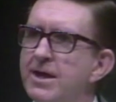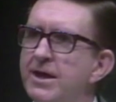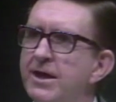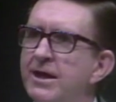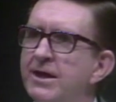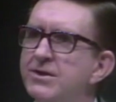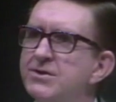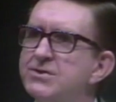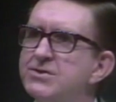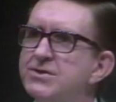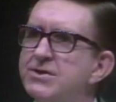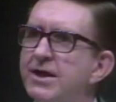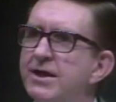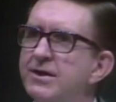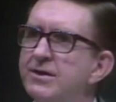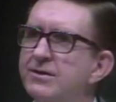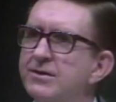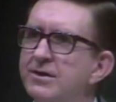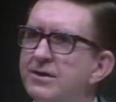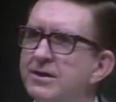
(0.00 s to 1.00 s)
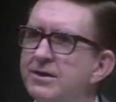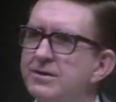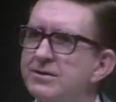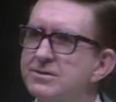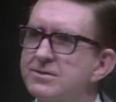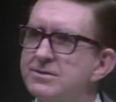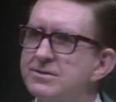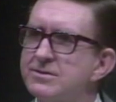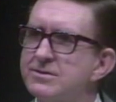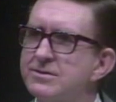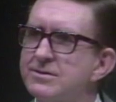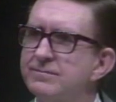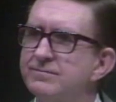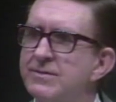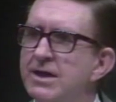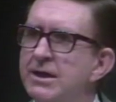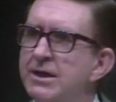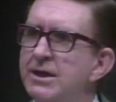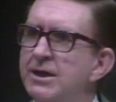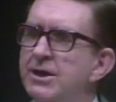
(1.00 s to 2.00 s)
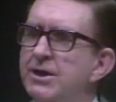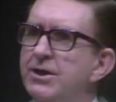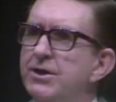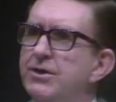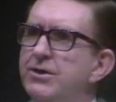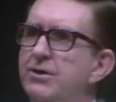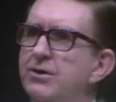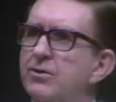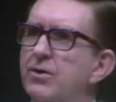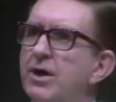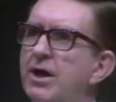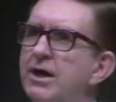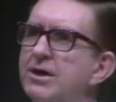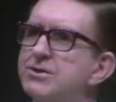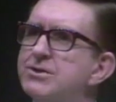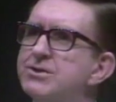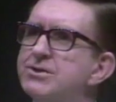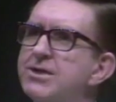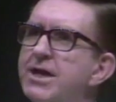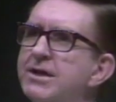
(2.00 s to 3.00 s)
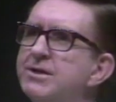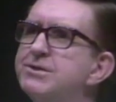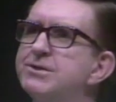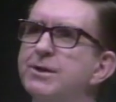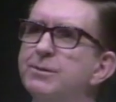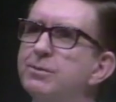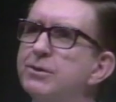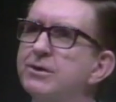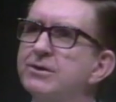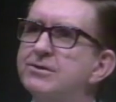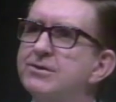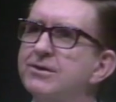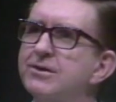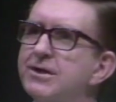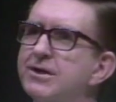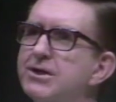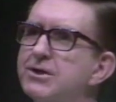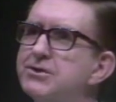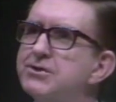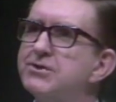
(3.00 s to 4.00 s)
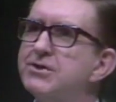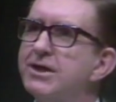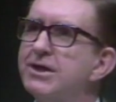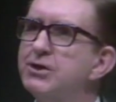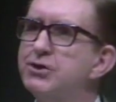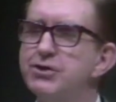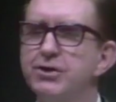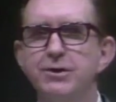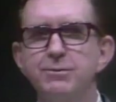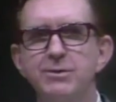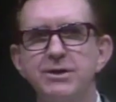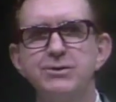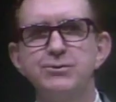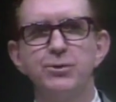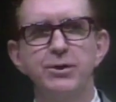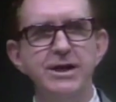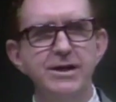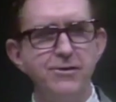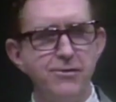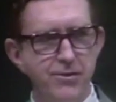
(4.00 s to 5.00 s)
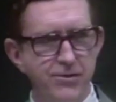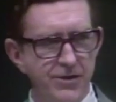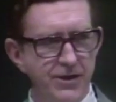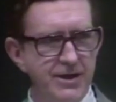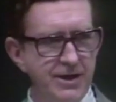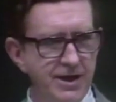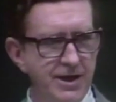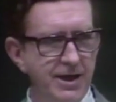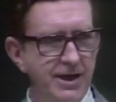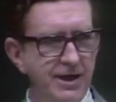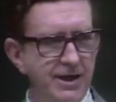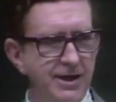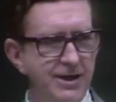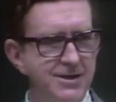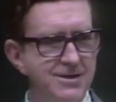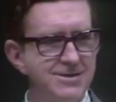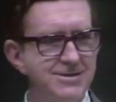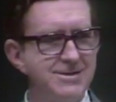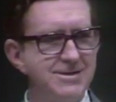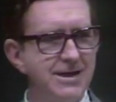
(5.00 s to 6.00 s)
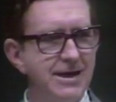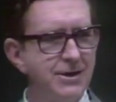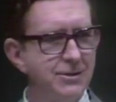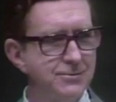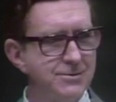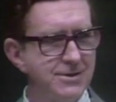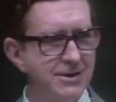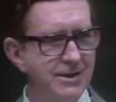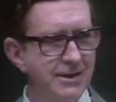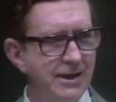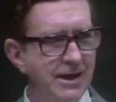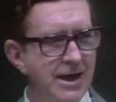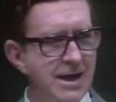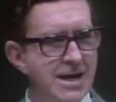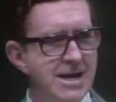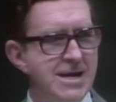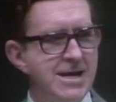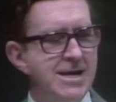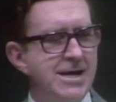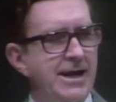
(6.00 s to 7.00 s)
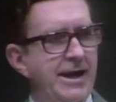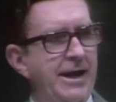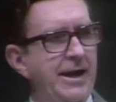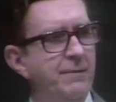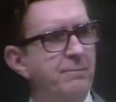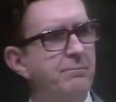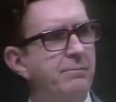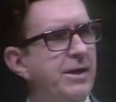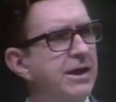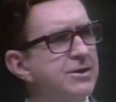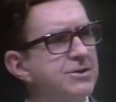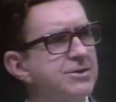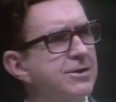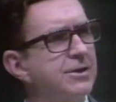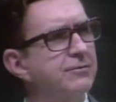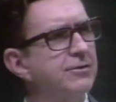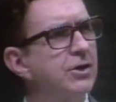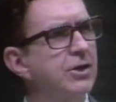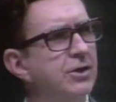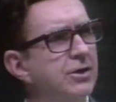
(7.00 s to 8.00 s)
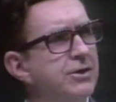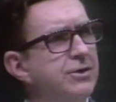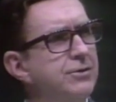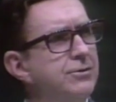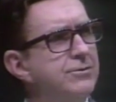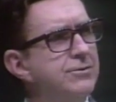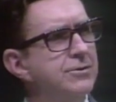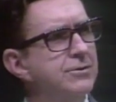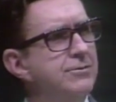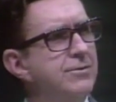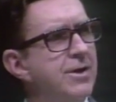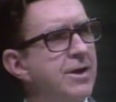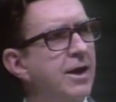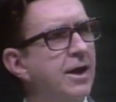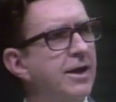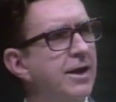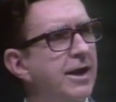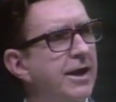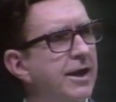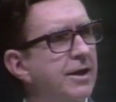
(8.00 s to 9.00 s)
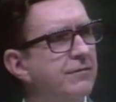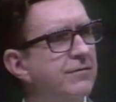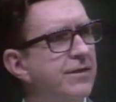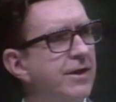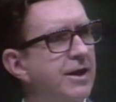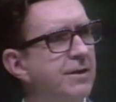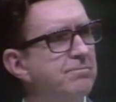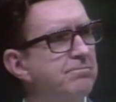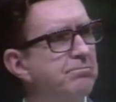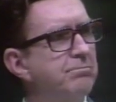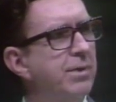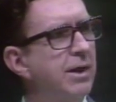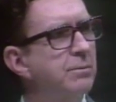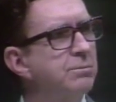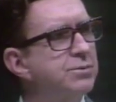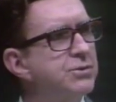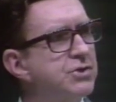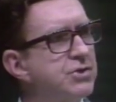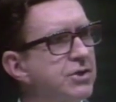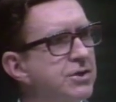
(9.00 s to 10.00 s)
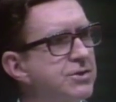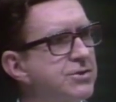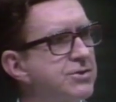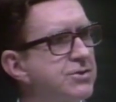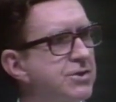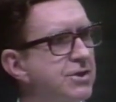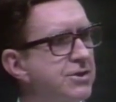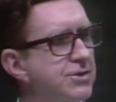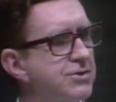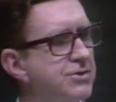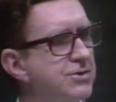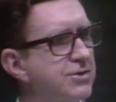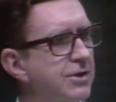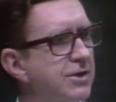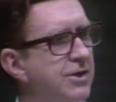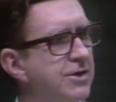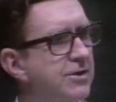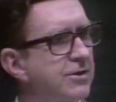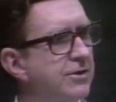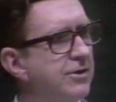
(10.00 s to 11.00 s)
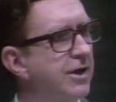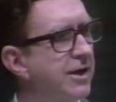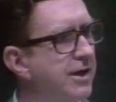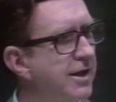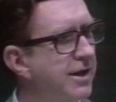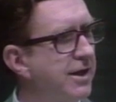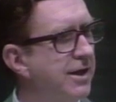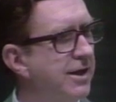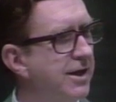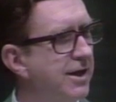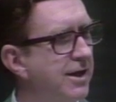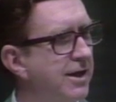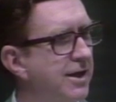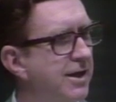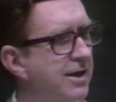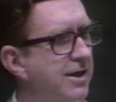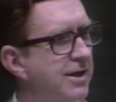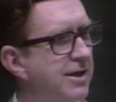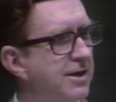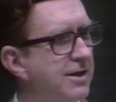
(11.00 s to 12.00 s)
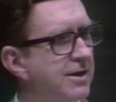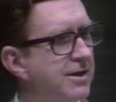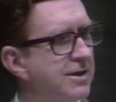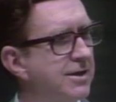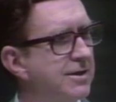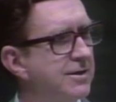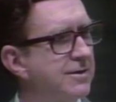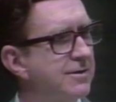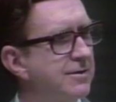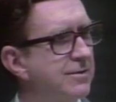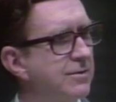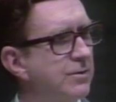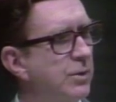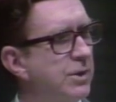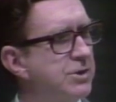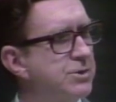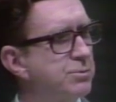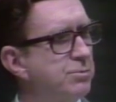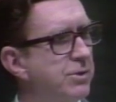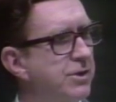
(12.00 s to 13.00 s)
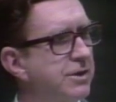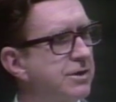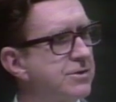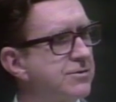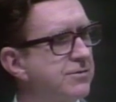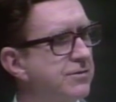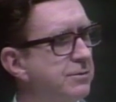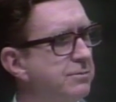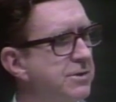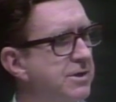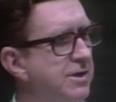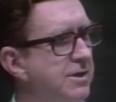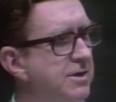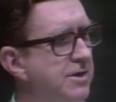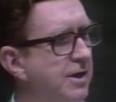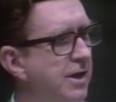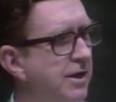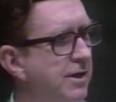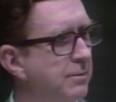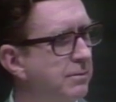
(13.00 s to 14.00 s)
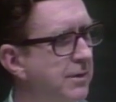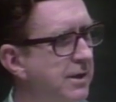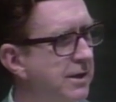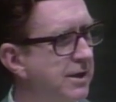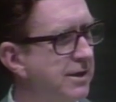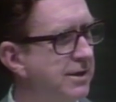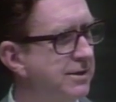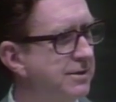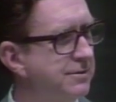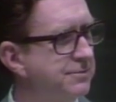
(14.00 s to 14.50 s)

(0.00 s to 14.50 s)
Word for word: and tenderness. You are sensible to the distinction between thinking and doubting. And best of all, you do not have that bumptious security which brings from dogma